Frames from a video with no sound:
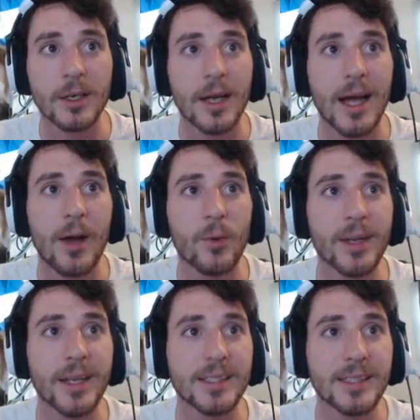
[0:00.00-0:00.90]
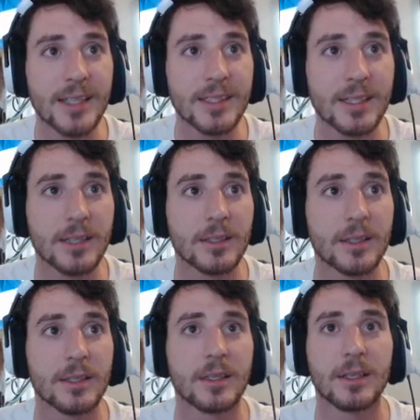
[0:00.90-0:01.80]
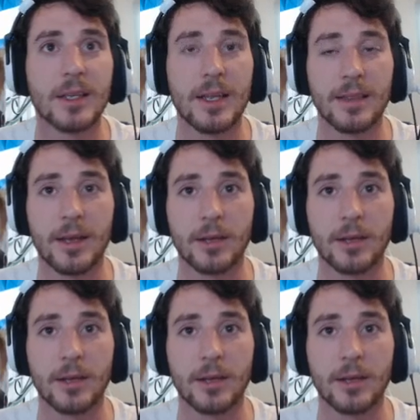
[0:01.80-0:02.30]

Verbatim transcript: I want to exist in there.